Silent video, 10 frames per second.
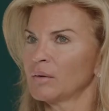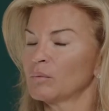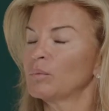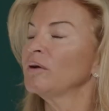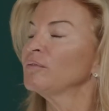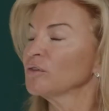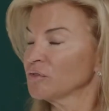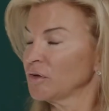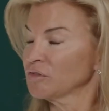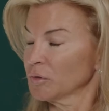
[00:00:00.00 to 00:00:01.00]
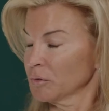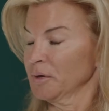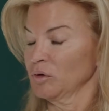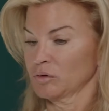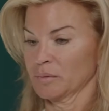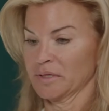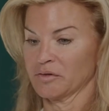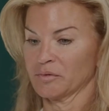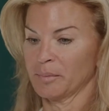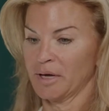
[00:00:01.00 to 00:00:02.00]
Well, first of all, I'll start with my older
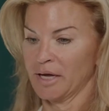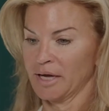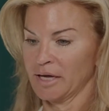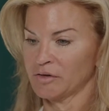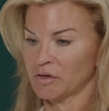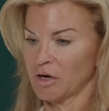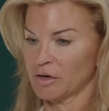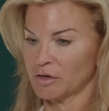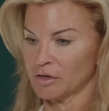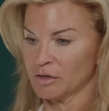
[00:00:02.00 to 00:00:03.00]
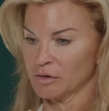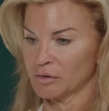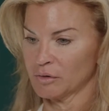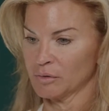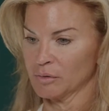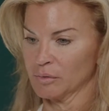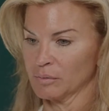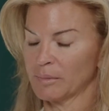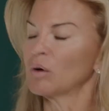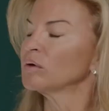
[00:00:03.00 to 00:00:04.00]
ones. My daughter,
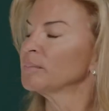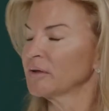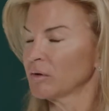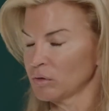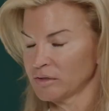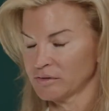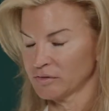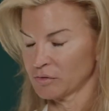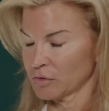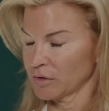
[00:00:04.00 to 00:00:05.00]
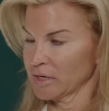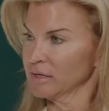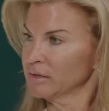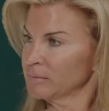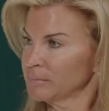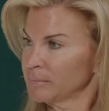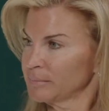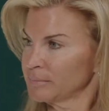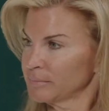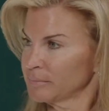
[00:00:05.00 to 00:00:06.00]
my oldest is 30.
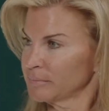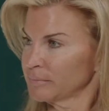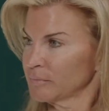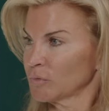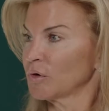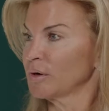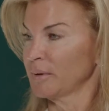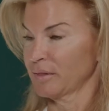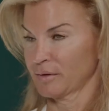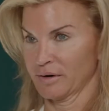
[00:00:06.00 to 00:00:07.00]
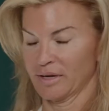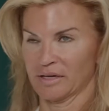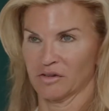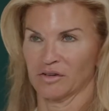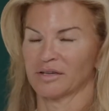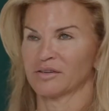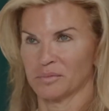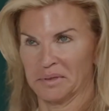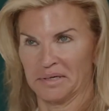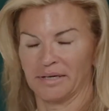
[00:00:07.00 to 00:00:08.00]
Wow. Going to be 30, actually. He's
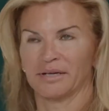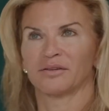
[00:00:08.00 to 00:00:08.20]
29.